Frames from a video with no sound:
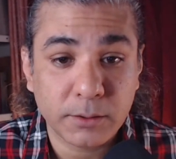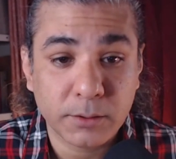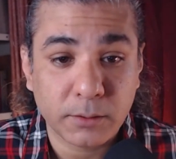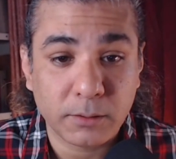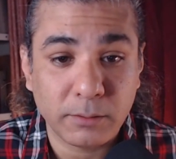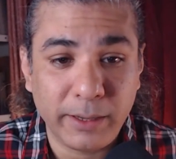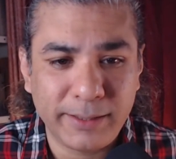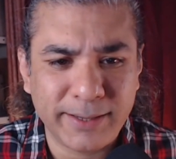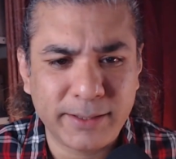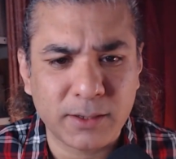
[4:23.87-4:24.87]
So
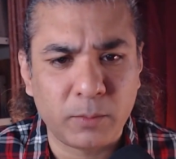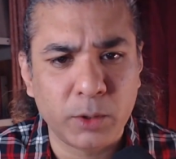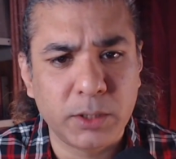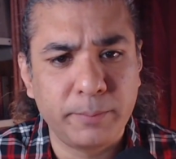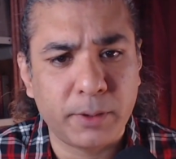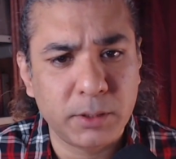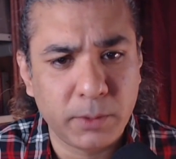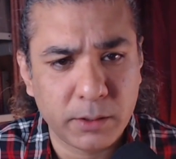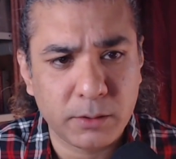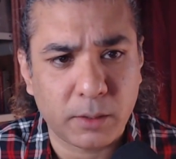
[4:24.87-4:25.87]
it's almost
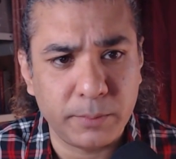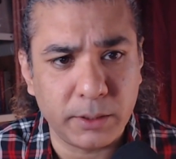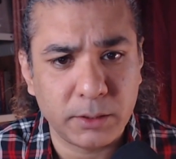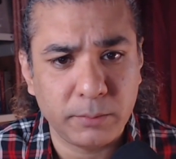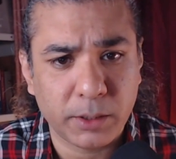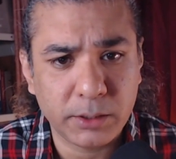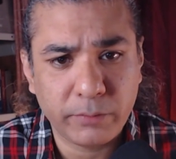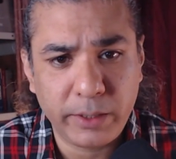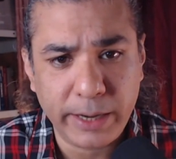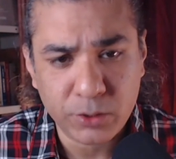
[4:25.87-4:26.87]
impossible to stop this
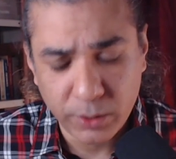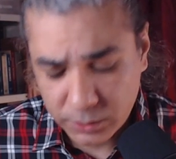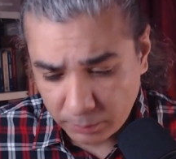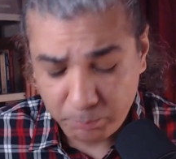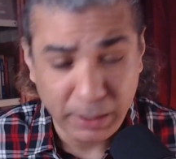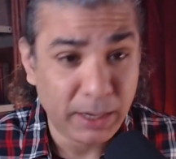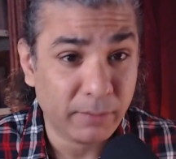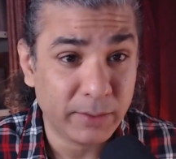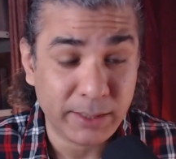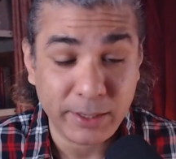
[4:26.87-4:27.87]
because every nation is
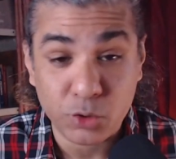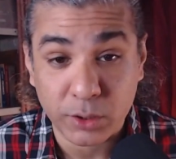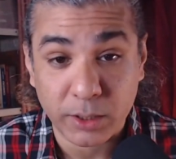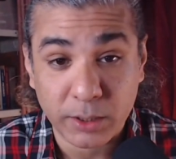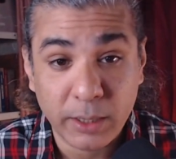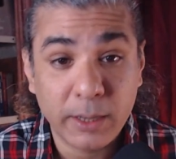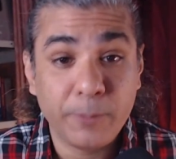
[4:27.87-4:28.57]
competing with each other.